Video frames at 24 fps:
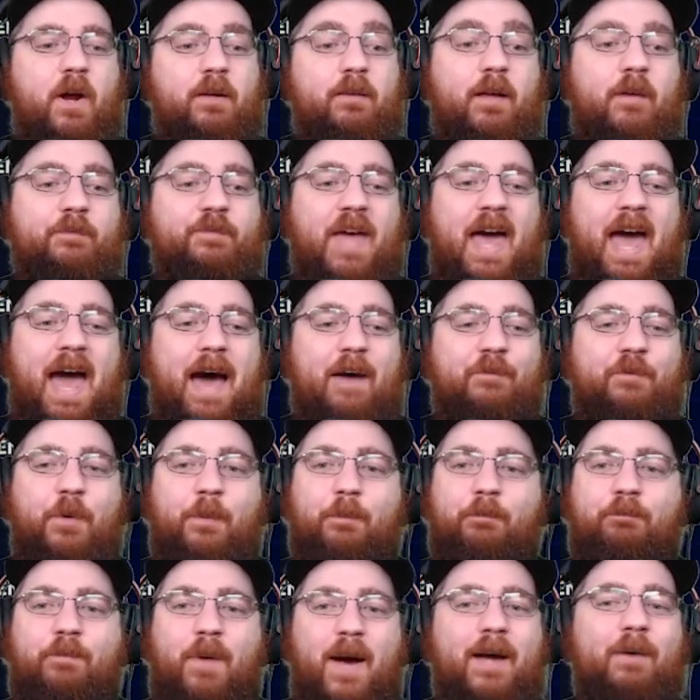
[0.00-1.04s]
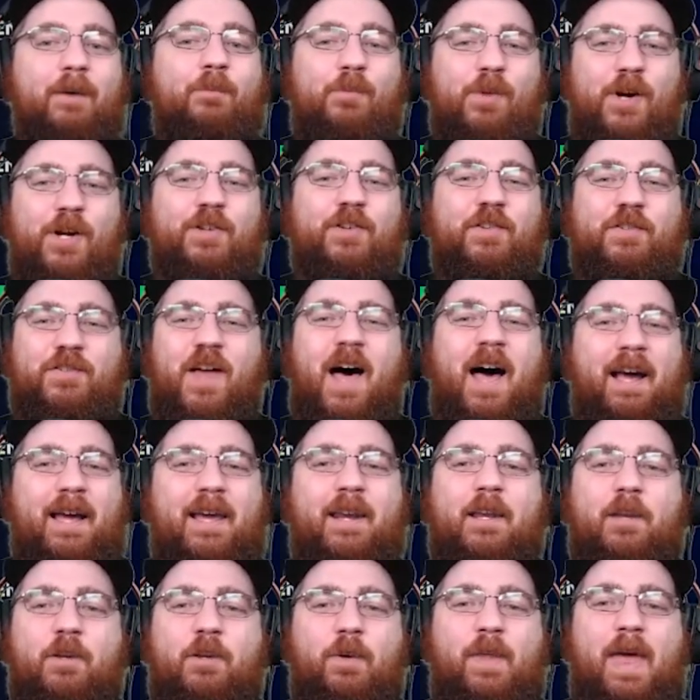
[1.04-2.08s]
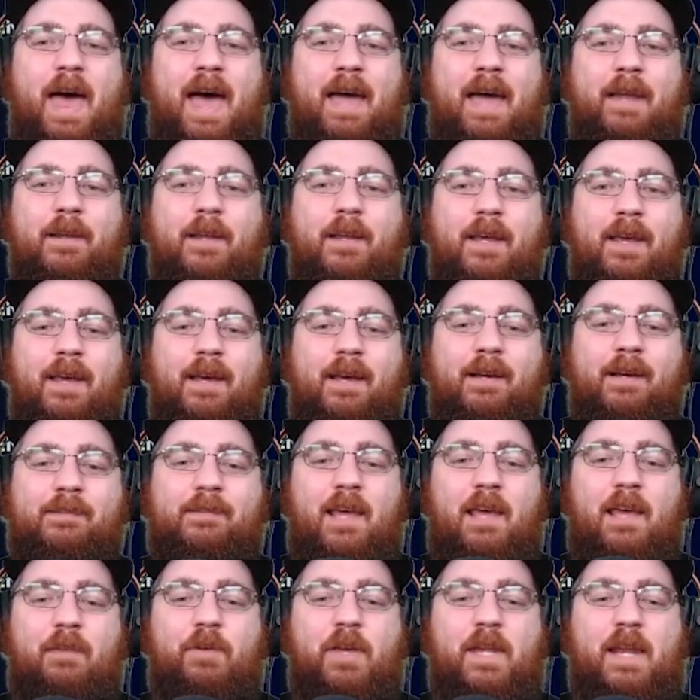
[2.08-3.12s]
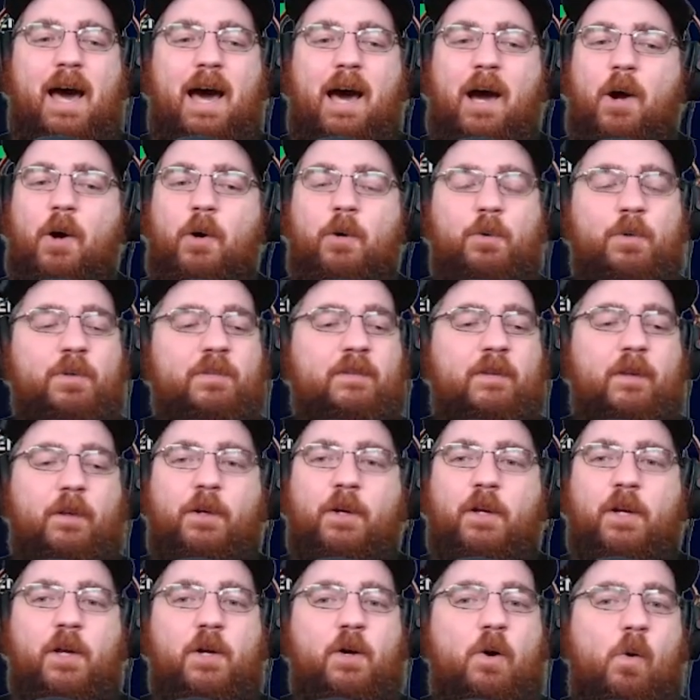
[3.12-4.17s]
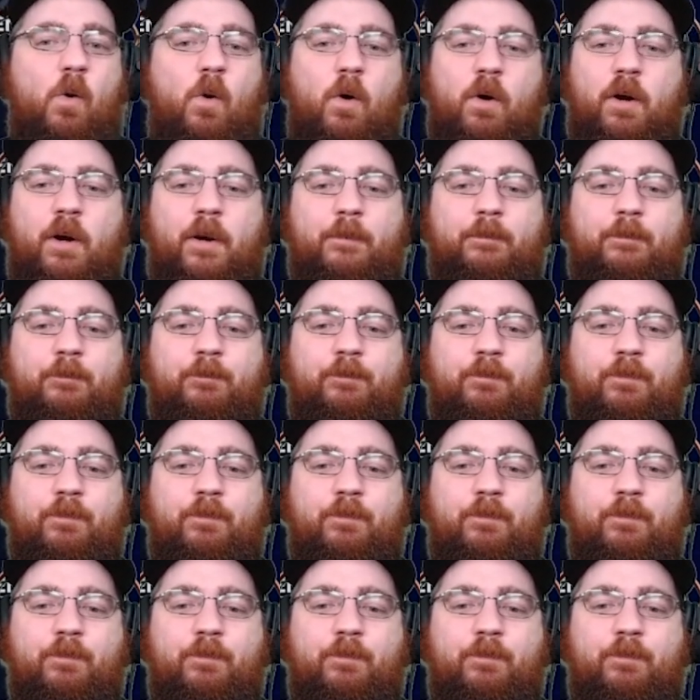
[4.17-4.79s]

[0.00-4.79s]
I'd love to have him, but we're just not going to do that. Xavier Howard was still good at corner.